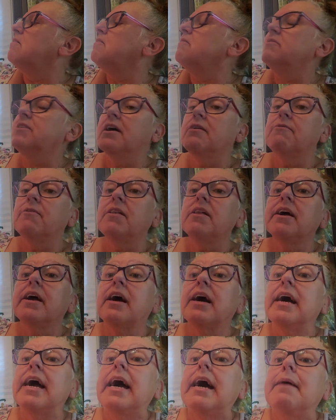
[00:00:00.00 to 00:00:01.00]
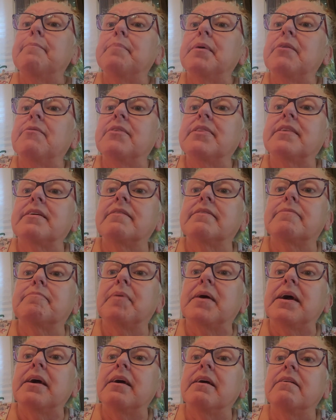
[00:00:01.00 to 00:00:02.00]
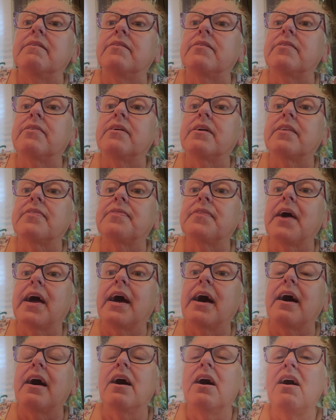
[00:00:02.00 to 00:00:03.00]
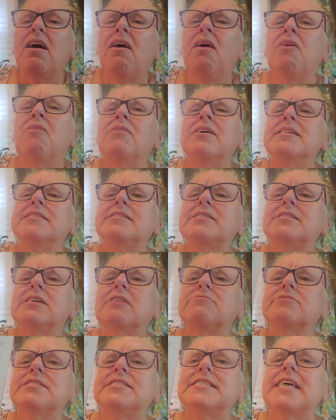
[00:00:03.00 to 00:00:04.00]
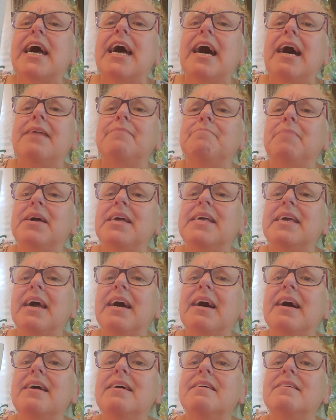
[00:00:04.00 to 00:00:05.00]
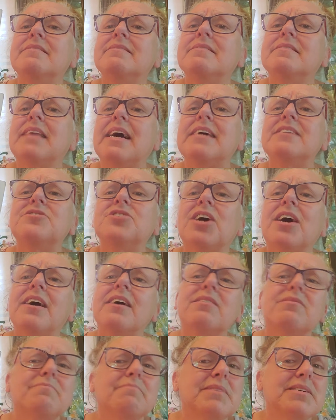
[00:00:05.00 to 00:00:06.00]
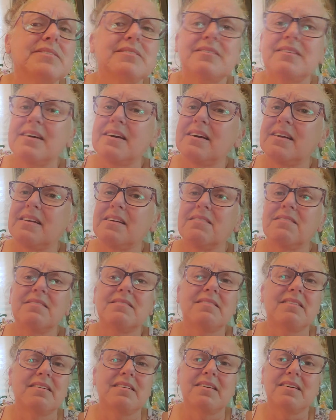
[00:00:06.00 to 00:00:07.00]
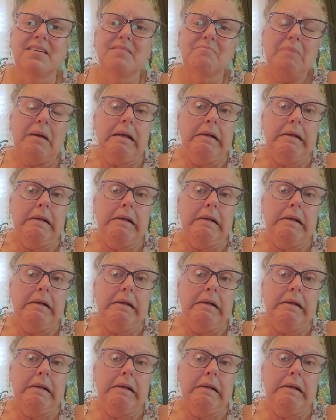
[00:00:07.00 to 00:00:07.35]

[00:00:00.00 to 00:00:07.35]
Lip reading: they really got happy with this page. Look at that. Oh, it's so sad, but yet that child must have had a good time.